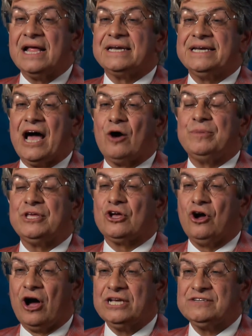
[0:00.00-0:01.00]
Now,
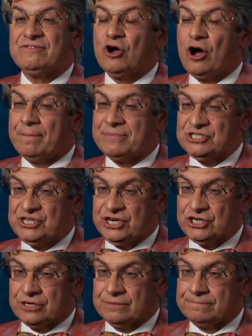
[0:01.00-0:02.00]
because of
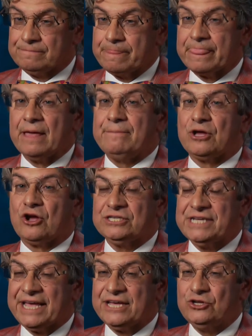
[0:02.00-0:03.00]
composition, because
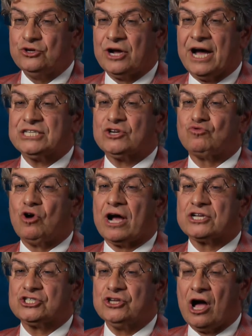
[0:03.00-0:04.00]
I can utilize a
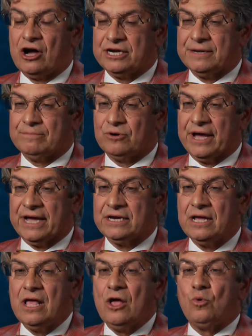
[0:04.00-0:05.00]
rock-solid implant,
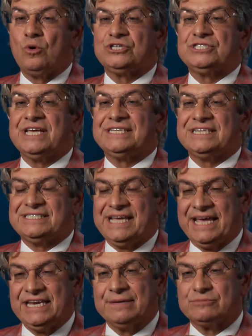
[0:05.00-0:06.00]
which is a
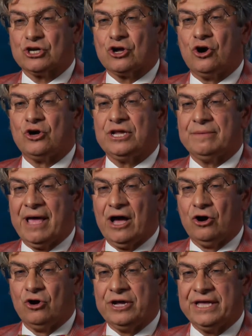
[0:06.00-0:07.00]
titanium zirconium
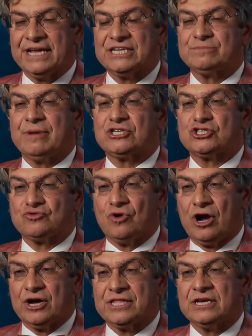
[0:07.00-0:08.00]
alloy and is much
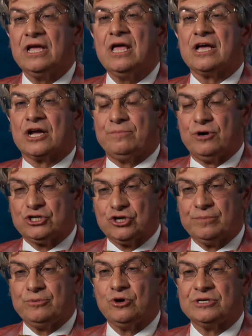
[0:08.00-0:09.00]
stronger than
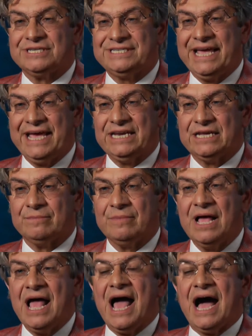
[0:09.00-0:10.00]
commercially pure titanium,
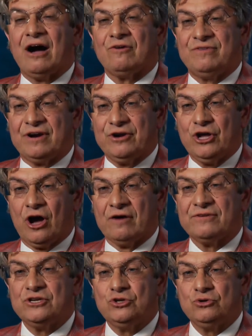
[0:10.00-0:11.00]
I'll very
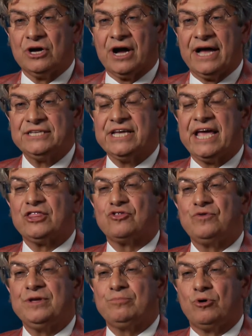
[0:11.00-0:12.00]
often utilize a
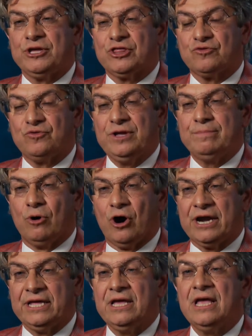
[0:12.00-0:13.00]
3.3
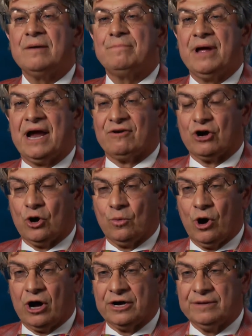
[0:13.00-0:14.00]
body parallel wall